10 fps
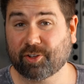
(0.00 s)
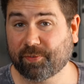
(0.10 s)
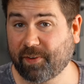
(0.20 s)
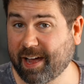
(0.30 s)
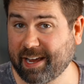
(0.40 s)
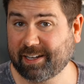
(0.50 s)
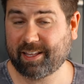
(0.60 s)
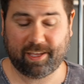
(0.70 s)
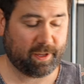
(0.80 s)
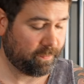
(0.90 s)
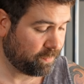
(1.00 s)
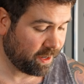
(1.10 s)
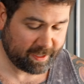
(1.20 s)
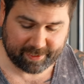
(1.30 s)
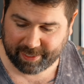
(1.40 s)
they're fine,
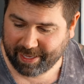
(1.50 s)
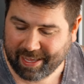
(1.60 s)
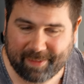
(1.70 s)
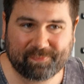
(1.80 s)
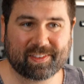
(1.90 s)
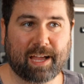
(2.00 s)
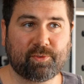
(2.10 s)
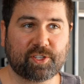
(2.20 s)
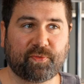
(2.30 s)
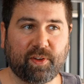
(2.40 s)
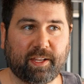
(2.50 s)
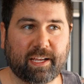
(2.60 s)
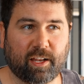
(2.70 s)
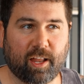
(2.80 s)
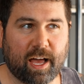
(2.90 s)
but I'm just
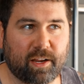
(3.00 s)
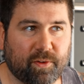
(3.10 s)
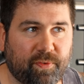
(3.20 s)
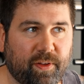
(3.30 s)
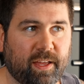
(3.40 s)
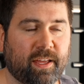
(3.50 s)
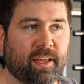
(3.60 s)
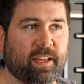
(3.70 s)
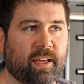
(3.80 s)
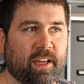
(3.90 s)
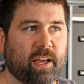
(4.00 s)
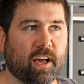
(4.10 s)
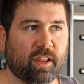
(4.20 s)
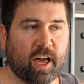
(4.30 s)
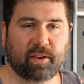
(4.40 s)
feeling a lot
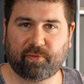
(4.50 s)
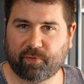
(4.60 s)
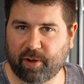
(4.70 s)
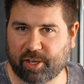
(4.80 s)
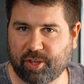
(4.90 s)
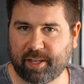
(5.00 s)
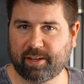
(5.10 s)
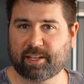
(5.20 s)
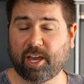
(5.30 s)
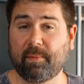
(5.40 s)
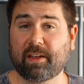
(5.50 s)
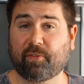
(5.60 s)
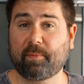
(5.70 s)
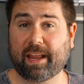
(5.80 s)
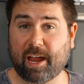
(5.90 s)
of friction. Coming
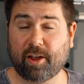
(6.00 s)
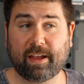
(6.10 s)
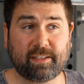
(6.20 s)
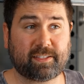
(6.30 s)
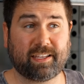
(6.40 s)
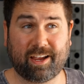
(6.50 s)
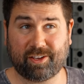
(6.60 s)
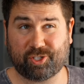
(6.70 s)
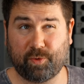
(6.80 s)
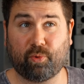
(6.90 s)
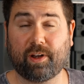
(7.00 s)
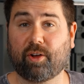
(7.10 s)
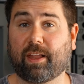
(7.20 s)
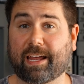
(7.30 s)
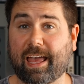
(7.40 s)
from an Aries
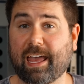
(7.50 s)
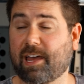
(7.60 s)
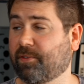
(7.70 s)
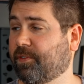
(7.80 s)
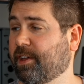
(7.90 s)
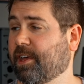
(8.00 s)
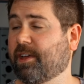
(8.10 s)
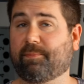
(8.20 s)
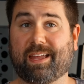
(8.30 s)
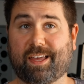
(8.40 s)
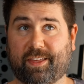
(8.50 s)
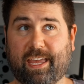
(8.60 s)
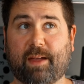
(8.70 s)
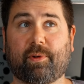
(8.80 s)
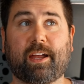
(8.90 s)
2.0 like I have behind the
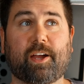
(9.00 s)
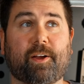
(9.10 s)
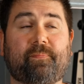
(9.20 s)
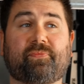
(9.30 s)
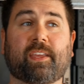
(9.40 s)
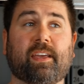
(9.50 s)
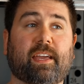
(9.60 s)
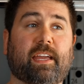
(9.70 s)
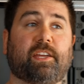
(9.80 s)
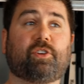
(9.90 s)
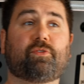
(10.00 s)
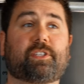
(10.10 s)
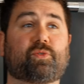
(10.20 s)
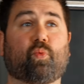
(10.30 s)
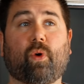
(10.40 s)
camera here, it
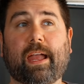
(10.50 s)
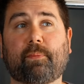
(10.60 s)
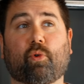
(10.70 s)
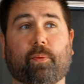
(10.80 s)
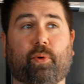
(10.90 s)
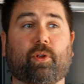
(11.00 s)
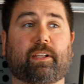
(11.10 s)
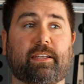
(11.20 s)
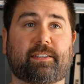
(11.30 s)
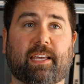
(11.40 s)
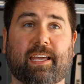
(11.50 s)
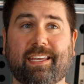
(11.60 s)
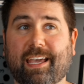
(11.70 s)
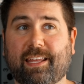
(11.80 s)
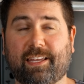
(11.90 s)
uses way more pulleys,
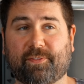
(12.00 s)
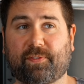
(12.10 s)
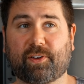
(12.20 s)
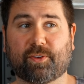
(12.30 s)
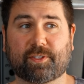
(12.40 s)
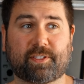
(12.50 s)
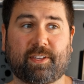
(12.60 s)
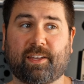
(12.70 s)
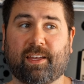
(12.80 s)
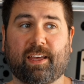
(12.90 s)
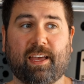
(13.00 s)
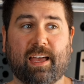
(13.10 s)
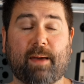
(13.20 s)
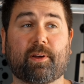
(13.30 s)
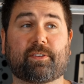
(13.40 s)
yet it feels,
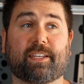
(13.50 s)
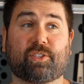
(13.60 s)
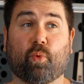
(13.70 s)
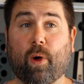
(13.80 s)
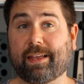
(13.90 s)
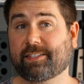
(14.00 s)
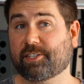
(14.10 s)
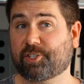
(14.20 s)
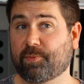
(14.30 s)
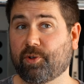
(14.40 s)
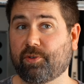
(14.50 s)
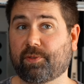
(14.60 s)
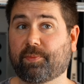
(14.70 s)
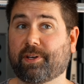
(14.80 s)
I'm not gonna say twice as smooth,